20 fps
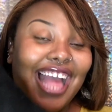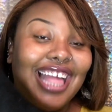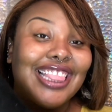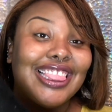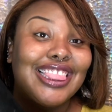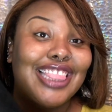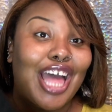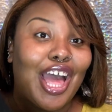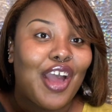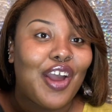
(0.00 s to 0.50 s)
I
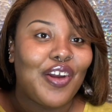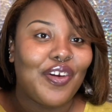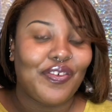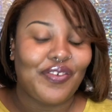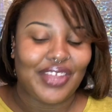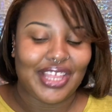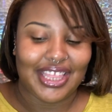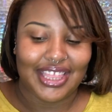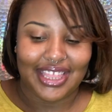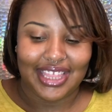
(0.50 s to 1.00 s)
love
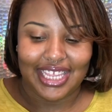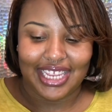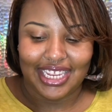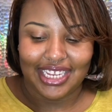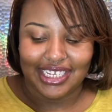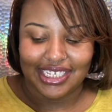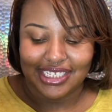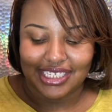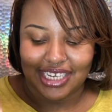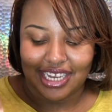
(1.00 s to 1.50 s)

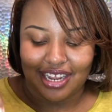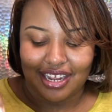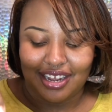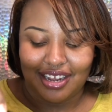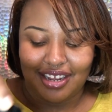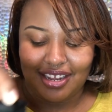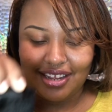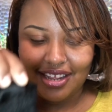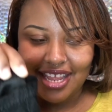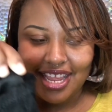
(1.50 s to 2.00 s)
these,
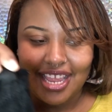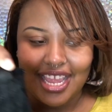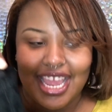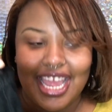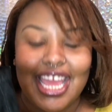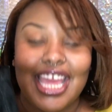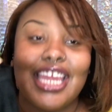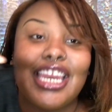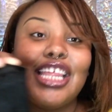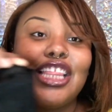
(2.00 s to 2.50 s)
y'all.
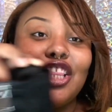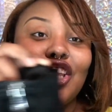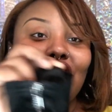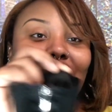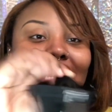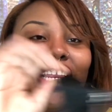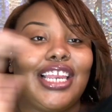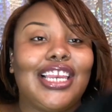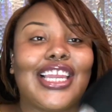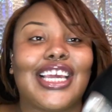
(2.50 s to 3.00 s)
And it
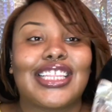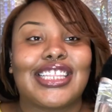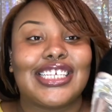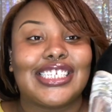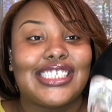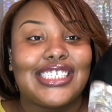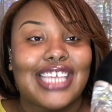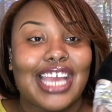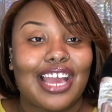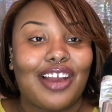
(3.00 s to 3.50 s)
literally, like the
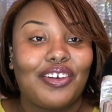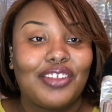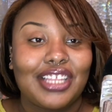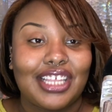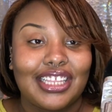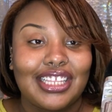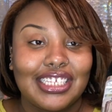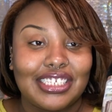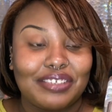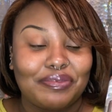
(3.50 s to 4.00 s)
sound
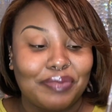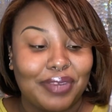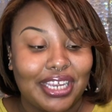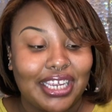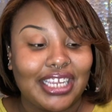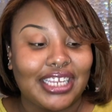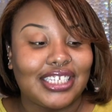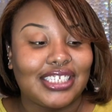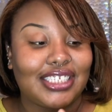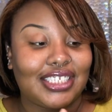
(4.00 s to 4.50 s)
that this
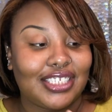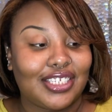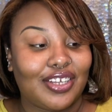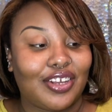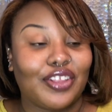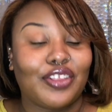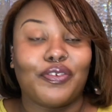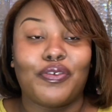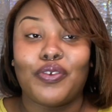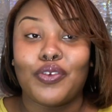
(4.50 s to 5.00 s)
makes
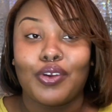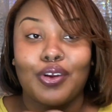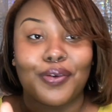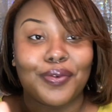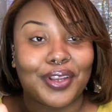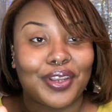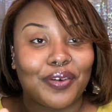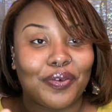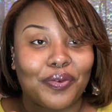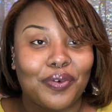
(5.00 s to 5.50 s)
on the floor
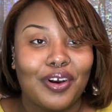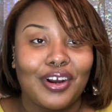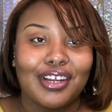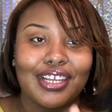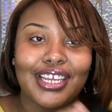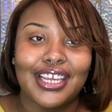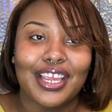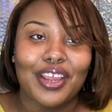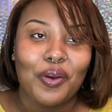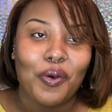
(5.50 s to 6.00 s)
when you're
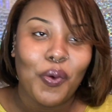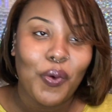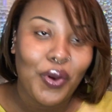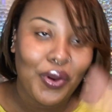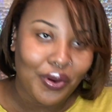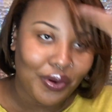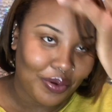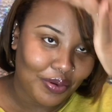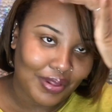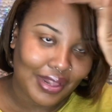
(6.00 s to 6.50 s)
walking,
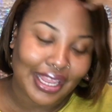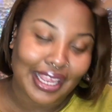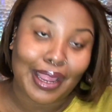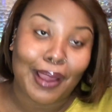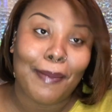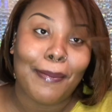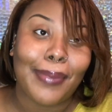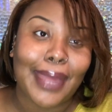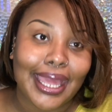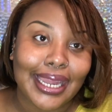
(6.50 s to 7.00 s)
whoo, like
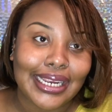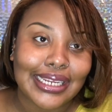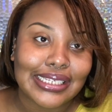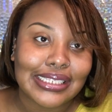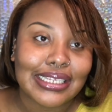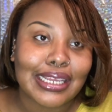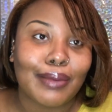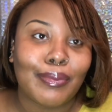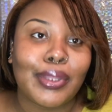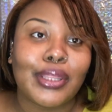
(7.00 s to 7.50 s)
I'm Betty,
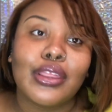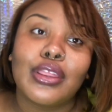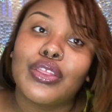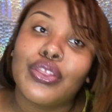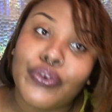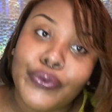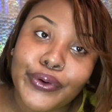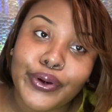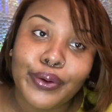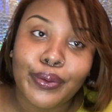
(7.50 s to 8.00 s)
it's coming
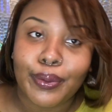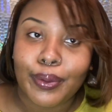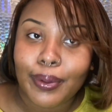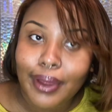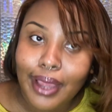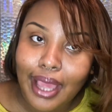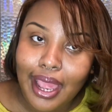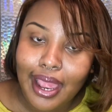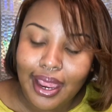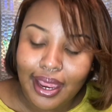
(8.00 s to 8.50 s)
through,
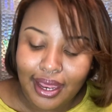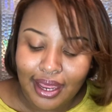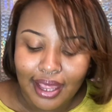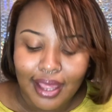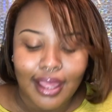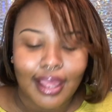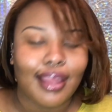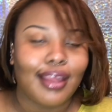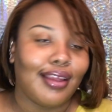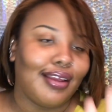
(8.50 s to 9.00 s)
okay?
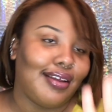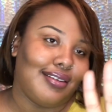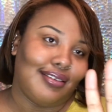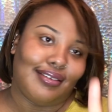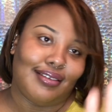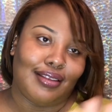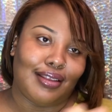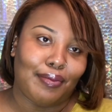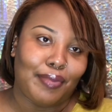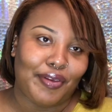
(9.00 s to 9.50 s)

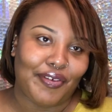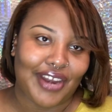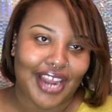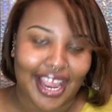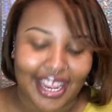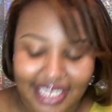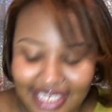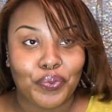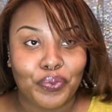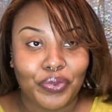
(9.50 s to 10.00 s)
Let me
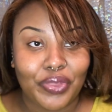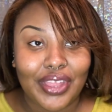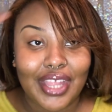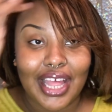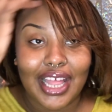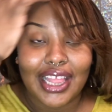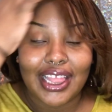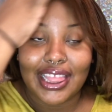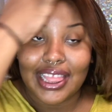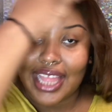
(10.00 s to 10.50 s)
relax.
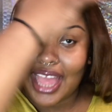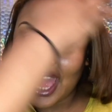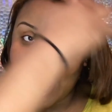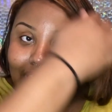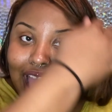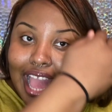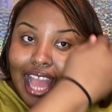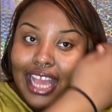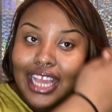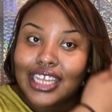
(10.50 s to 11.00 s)
The
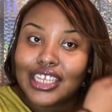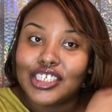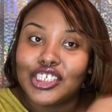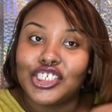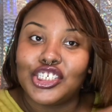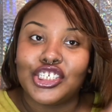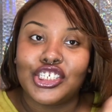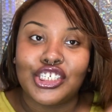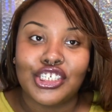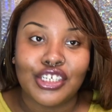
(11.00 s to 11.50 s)
last
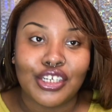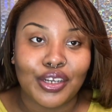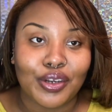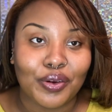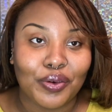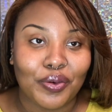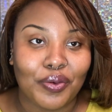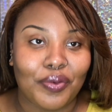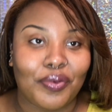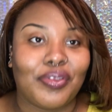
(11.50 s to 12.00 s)

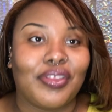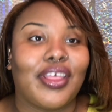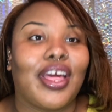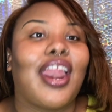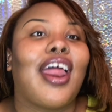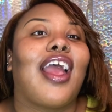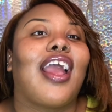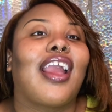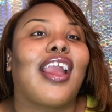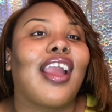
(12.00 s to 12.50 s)
shoe that
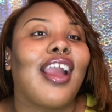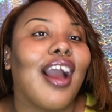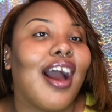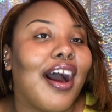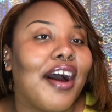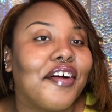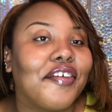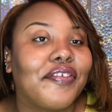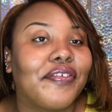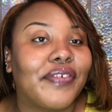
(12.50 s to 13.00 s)
I
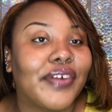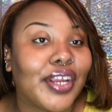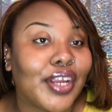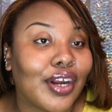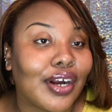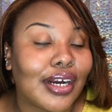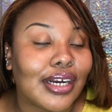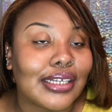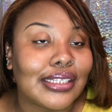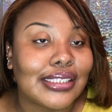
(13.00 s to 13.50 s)
got for
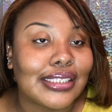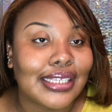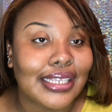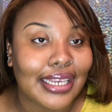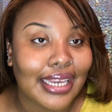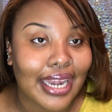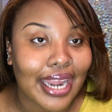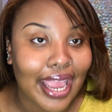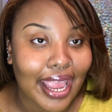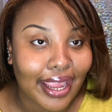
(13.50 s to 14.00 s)
y'all
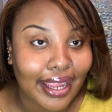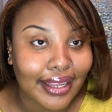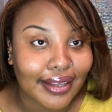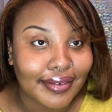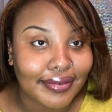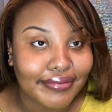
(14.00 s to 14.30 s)
today